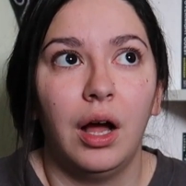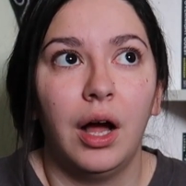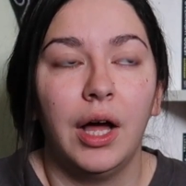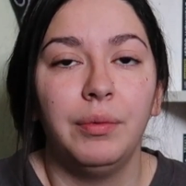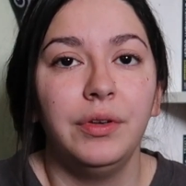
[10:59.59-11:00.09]

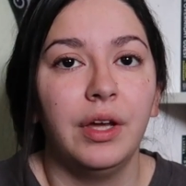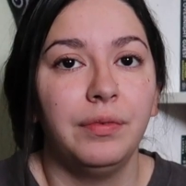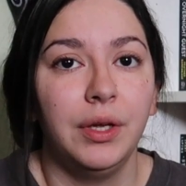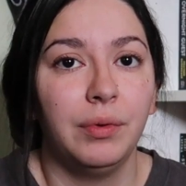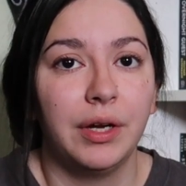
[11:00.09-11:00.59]
I would
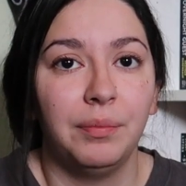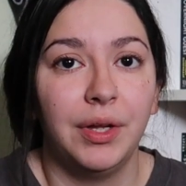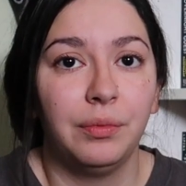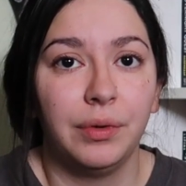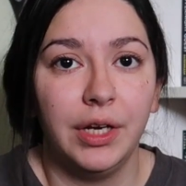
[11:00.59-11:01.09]
definitely
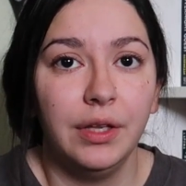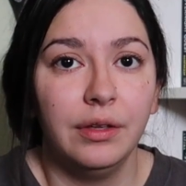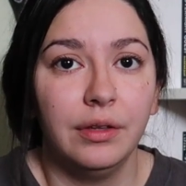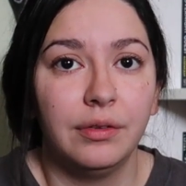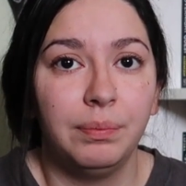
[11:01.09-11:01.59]
recommend reading this